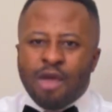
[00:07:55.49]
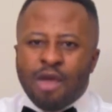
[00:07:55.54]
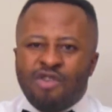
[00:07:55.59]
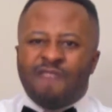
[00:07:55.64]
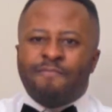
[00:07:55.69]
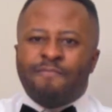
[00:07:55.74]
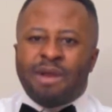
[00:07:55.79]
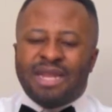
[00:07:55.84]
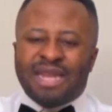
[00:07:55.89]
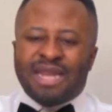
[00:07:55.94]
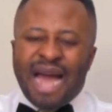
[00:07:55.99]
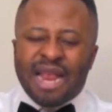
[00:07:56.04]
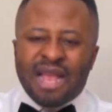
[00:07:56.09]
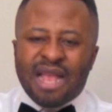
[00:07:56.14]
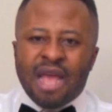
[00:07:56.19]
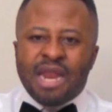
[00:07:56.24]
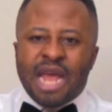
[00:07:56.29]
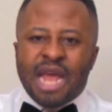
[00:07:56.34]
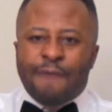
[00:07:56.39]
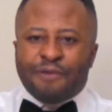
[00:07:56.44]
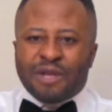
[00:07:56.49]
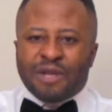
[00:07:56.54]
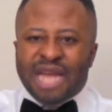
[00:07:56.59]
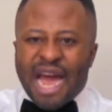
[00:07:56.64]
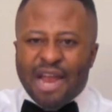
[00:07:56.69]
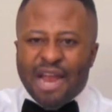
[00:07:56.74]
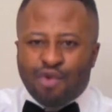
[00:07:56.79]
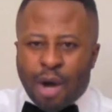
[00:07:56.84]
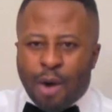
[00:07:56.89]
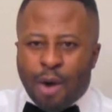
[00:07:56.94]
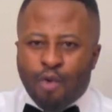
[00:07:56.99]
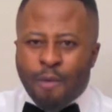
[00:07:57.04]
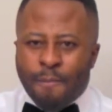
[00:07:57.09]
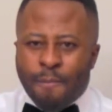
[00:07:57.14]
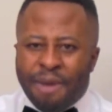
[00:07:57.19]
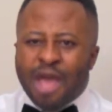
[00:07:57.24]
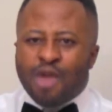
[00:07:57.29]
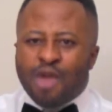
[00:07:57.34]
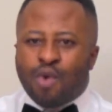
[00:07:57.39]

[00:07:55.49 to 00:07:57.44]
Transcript: You have been tied. They have tied your womb.